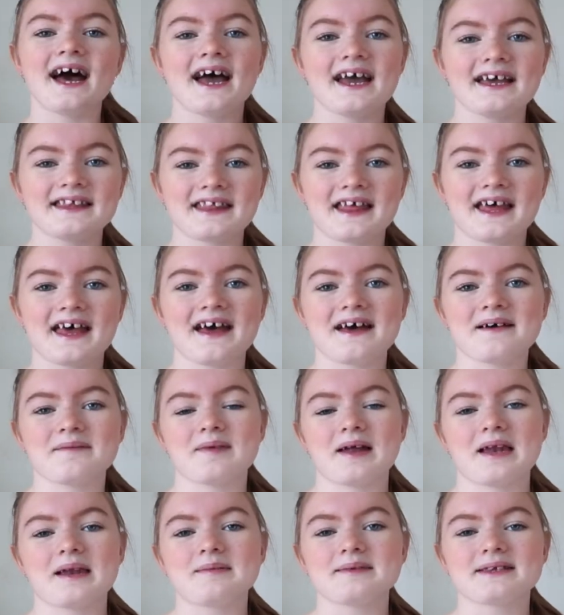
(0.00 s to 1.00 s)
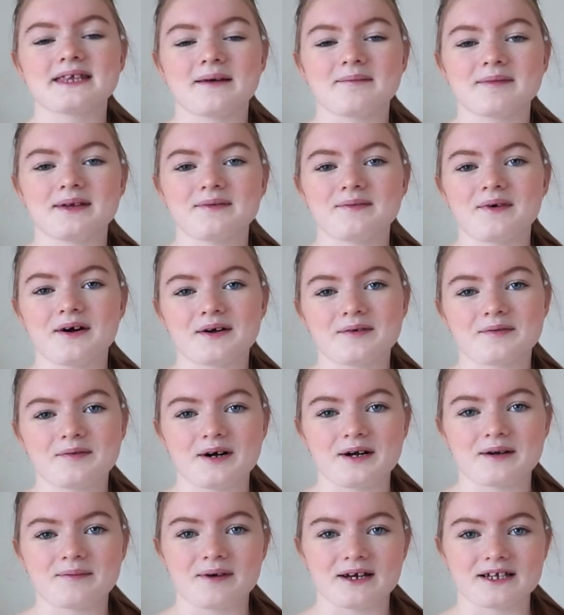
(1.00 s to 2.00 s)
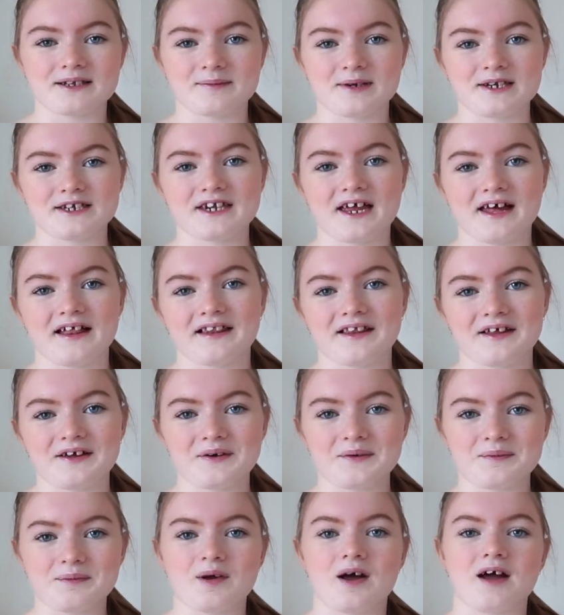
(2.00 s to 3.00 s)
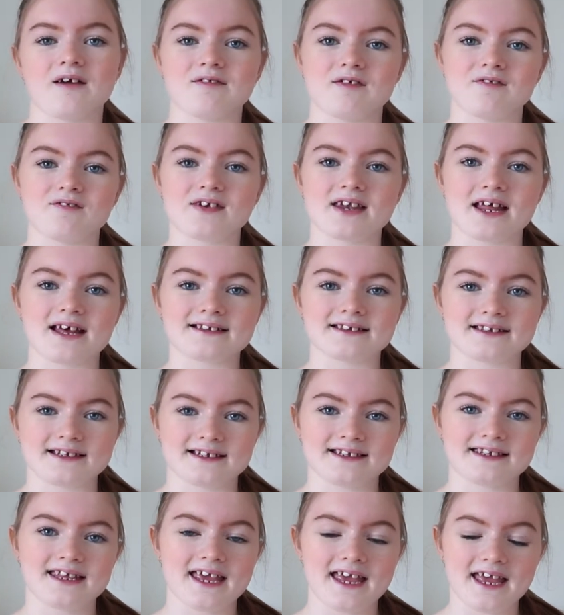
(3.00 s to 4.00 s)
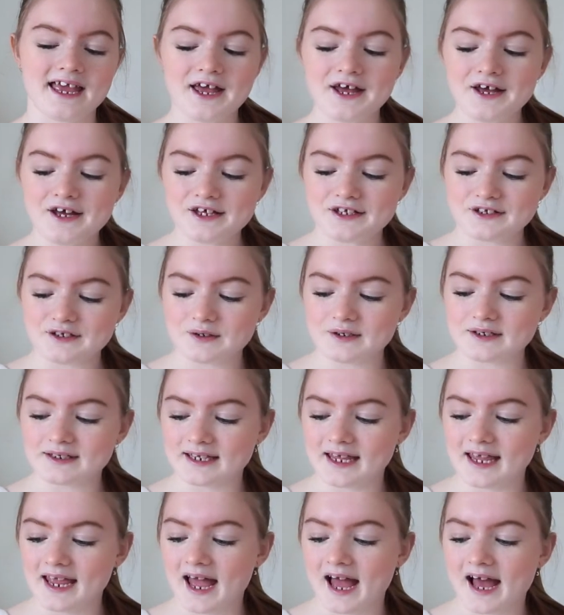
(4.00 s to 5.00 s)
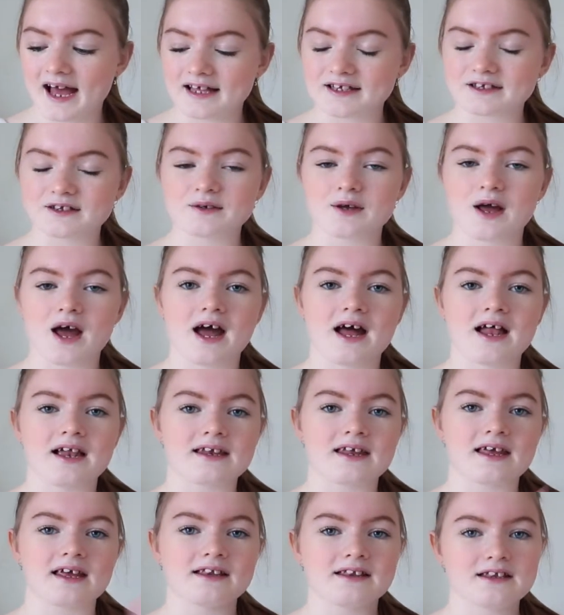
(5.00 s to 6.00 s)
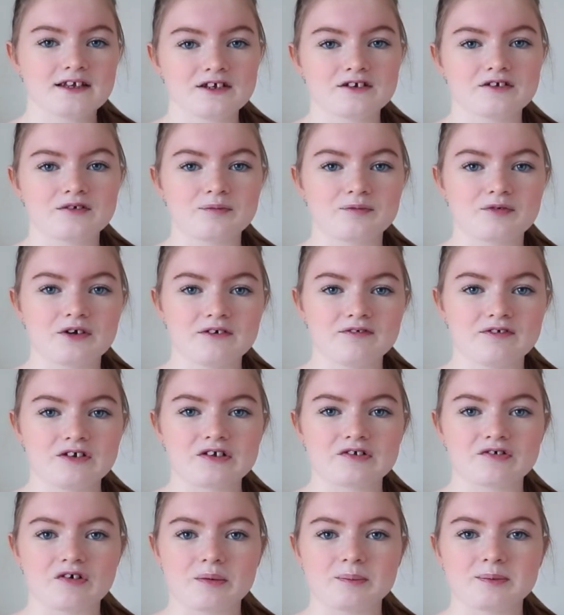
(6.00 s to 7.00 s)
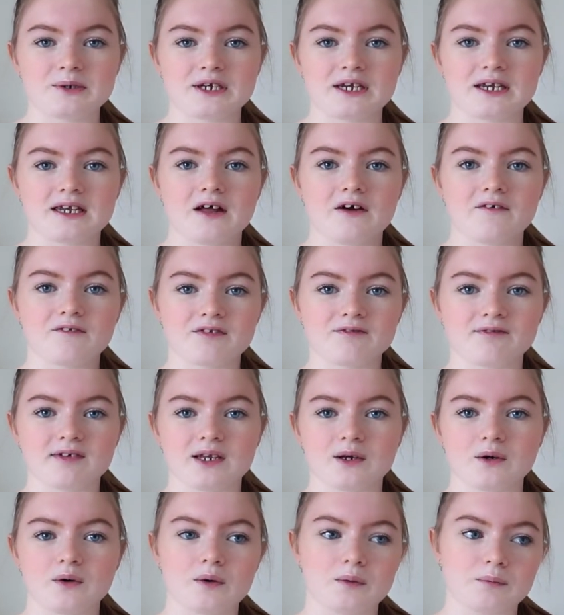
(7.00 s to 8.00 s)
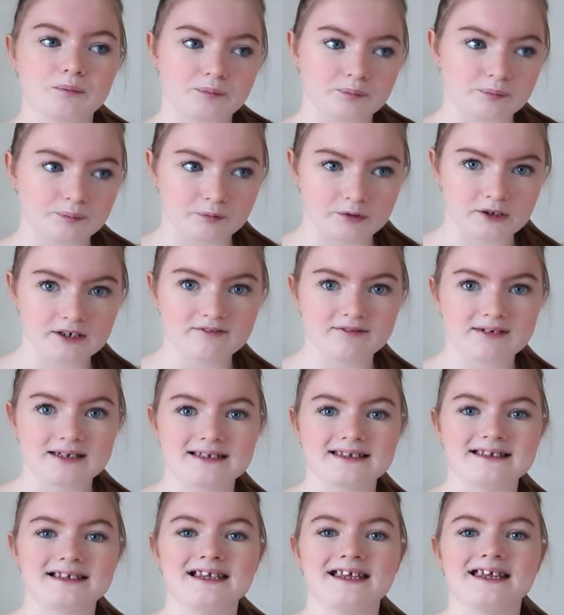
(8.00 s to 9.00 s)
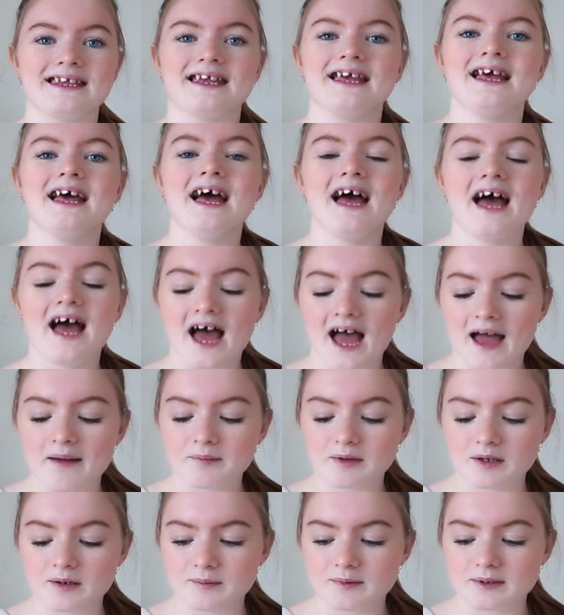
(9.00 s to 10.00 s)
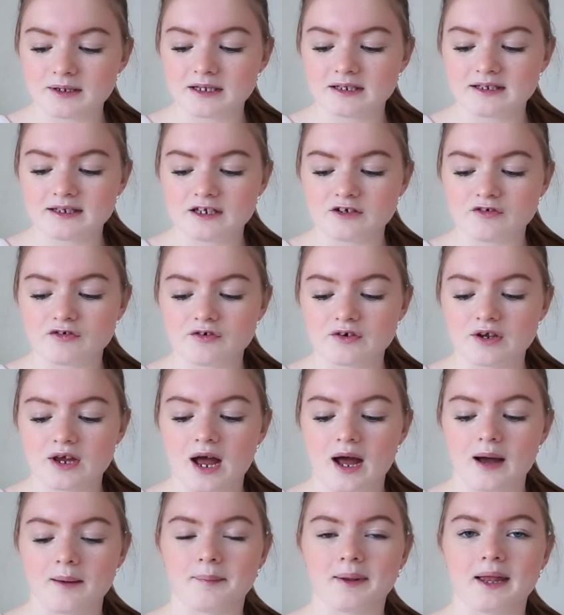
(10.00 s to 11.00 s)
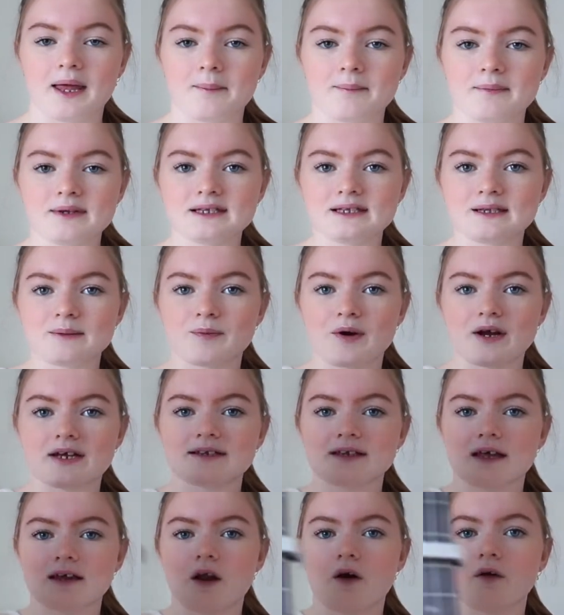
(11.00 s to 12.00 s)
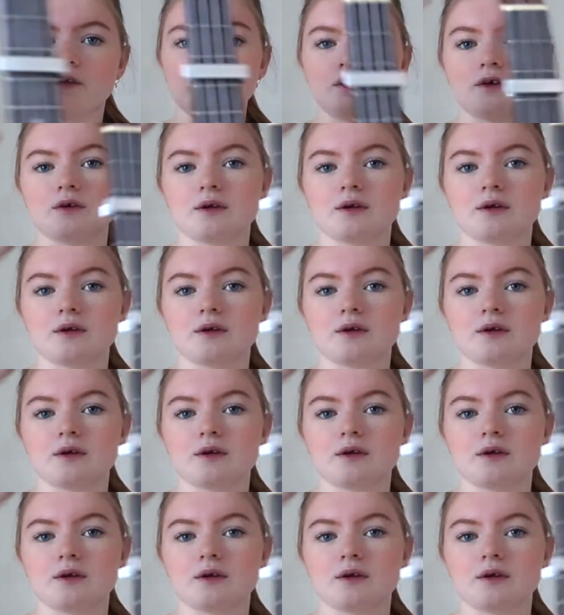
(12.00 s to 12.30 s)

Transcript: Hi there, my name is Emmy. Welcome back to my channel. I hope you're having a fantastic day. So today, as you heard in this brief description of the video previously, I'm going to be teaching you how to play Mr Brightside on the